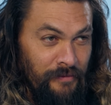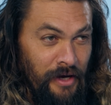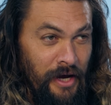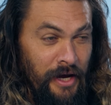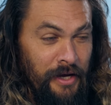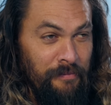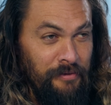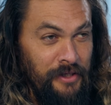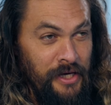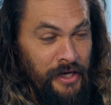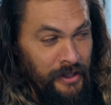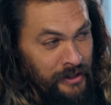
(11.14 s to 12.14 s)
I am
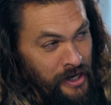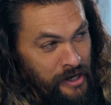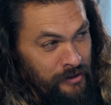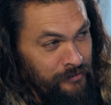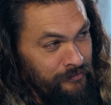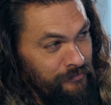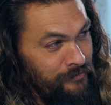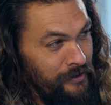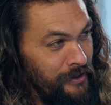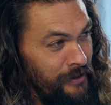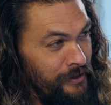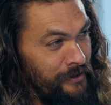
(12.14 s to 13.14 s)
king now,
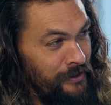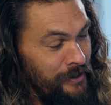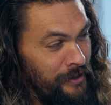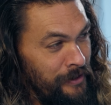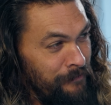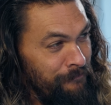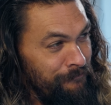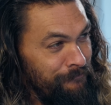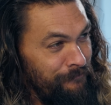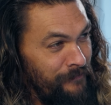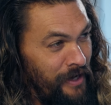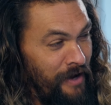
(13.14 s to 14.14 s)
and I
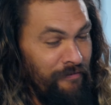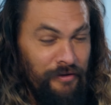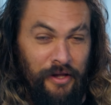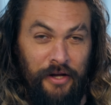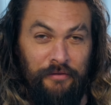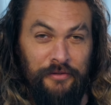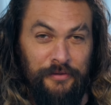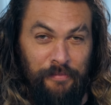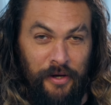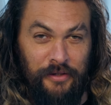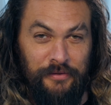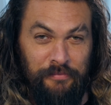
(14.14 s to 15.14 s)
have a lot of
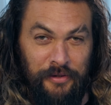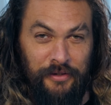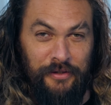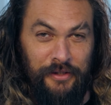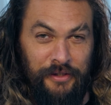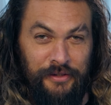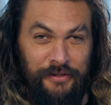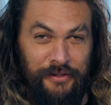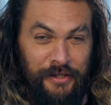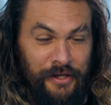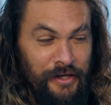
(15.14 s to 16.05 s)
responsibilities,